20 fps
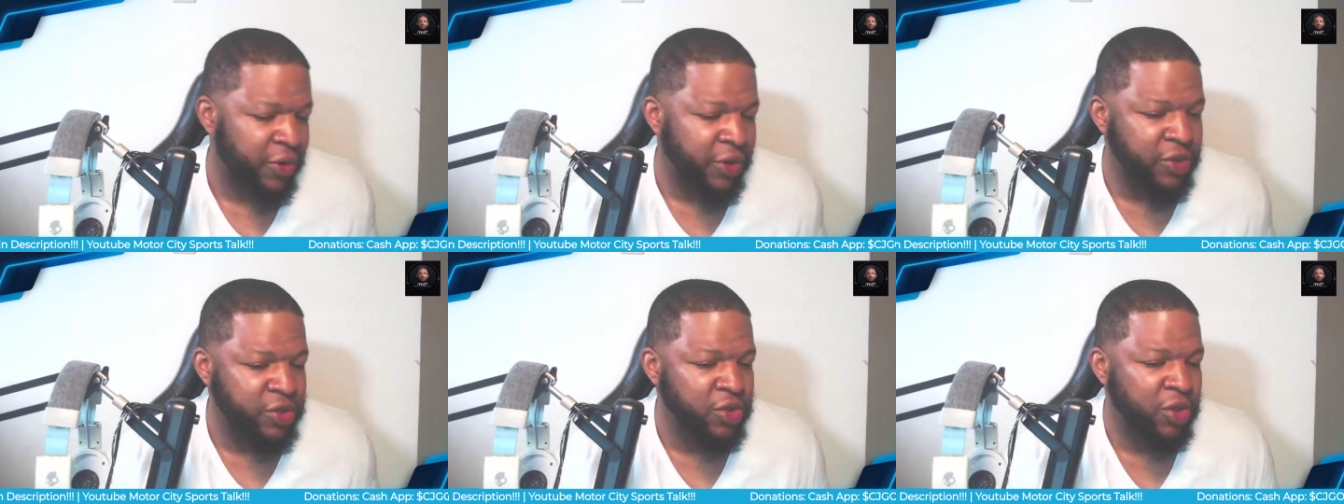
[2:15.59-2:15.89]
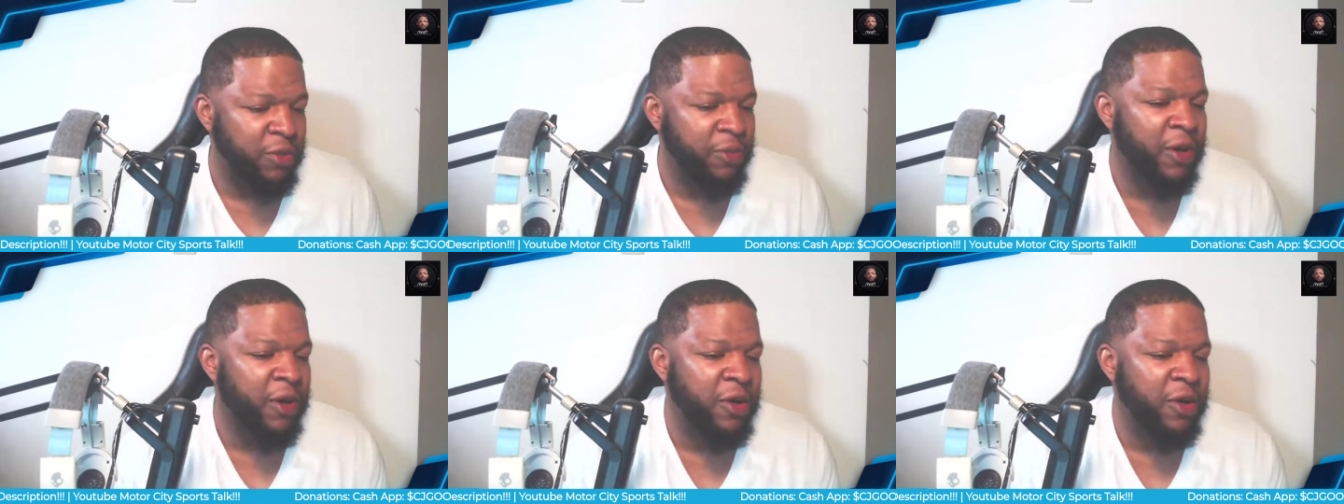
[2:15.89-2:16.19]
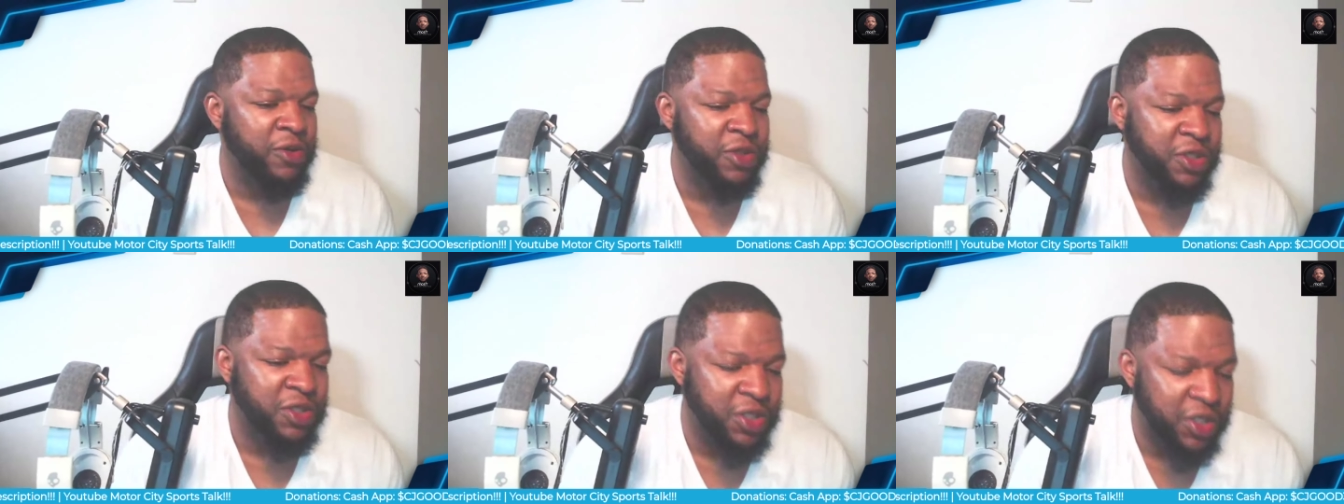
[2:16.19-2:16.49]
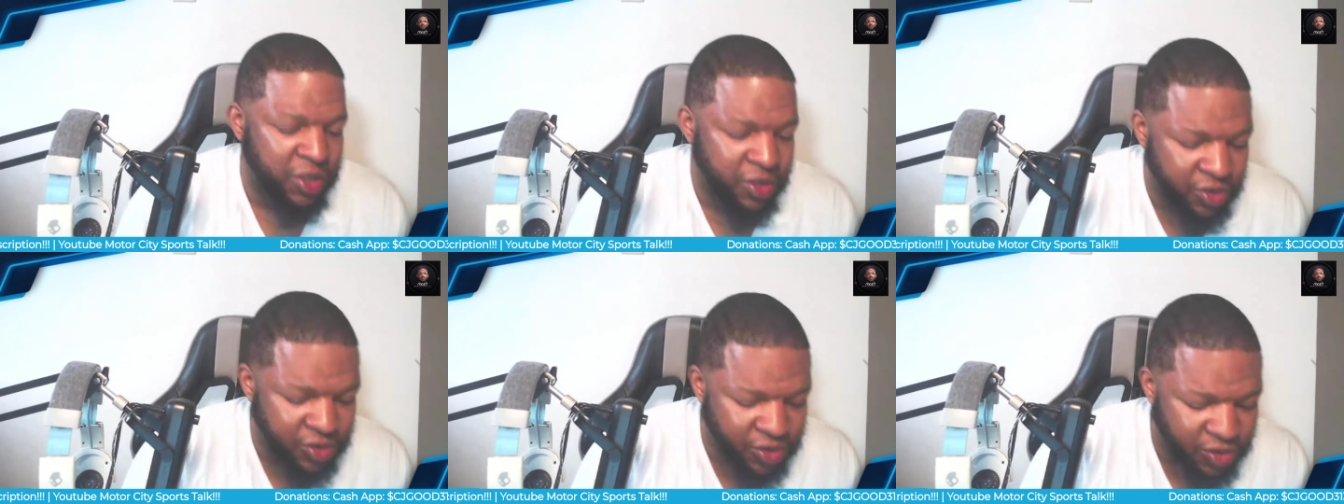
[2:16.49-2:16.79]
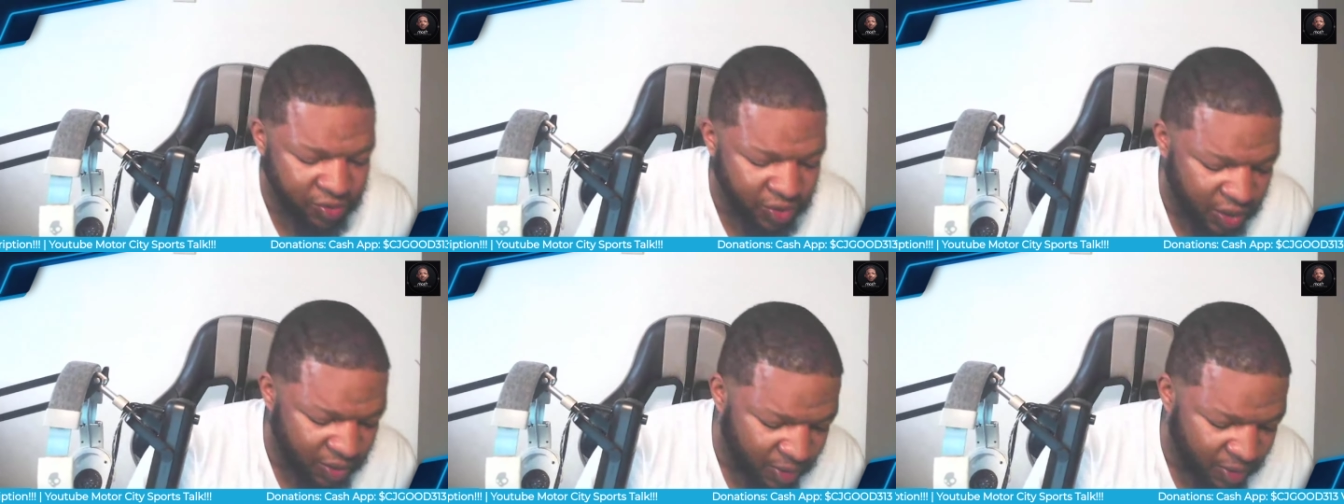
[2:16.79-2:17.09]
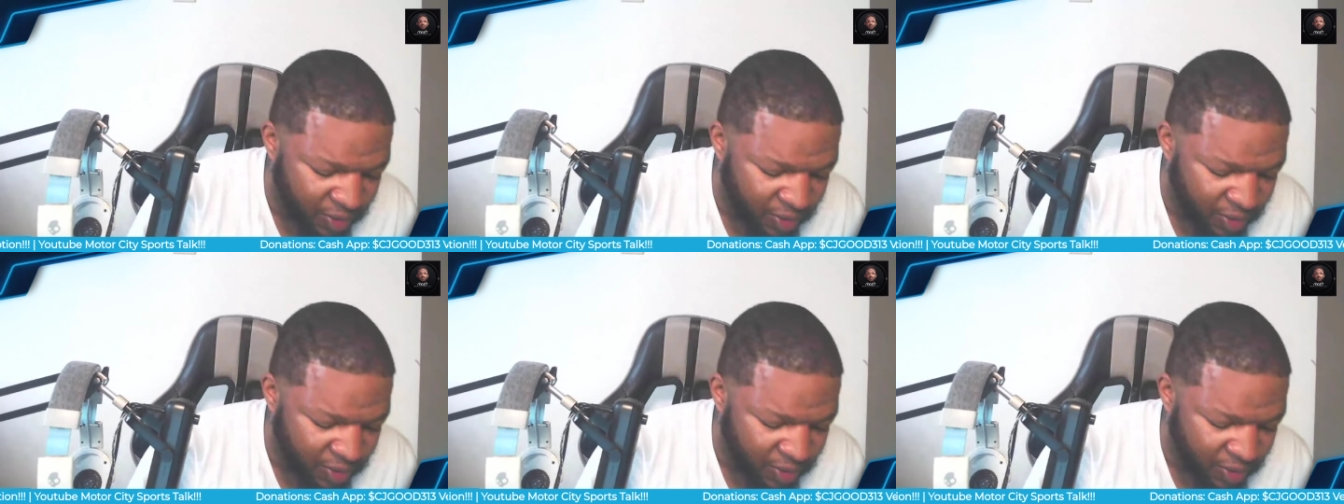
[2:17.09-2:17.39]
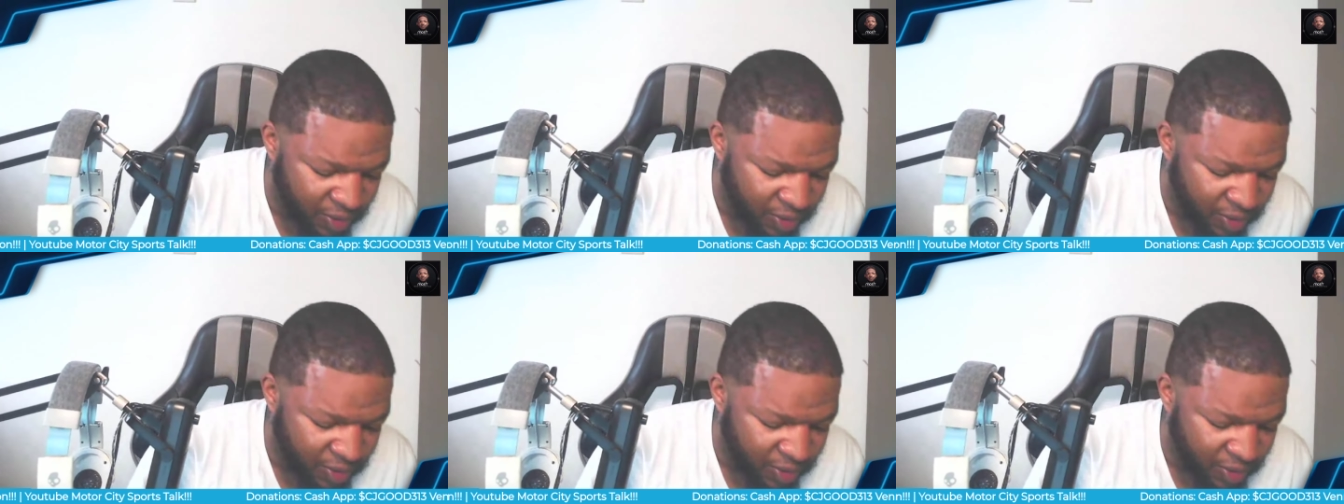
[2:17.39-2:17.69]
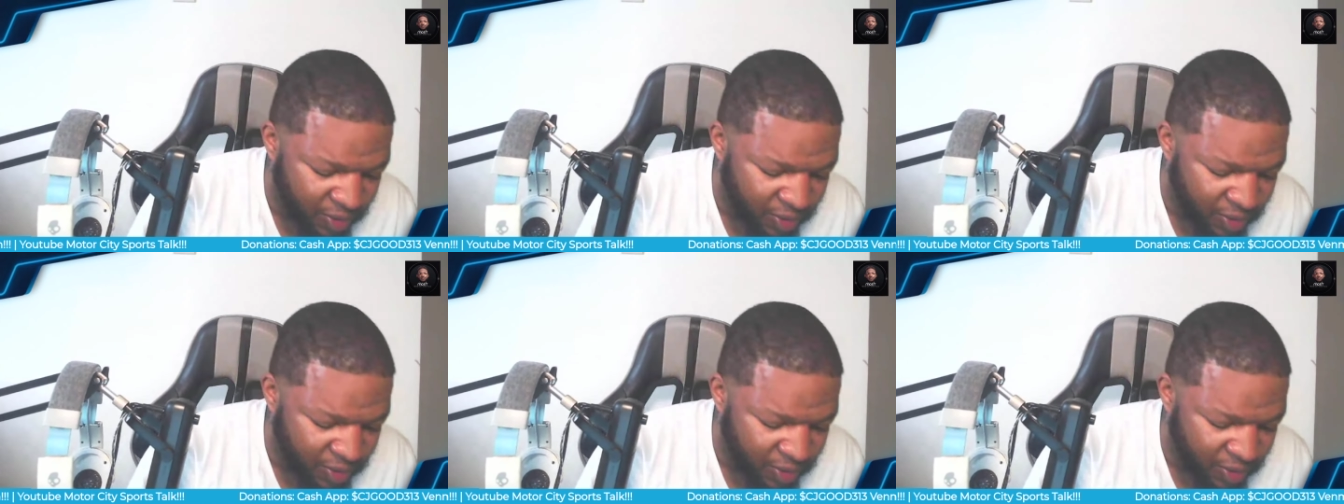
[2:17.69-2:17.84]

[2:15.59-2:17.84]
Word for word: points to opposing centers and rebounds,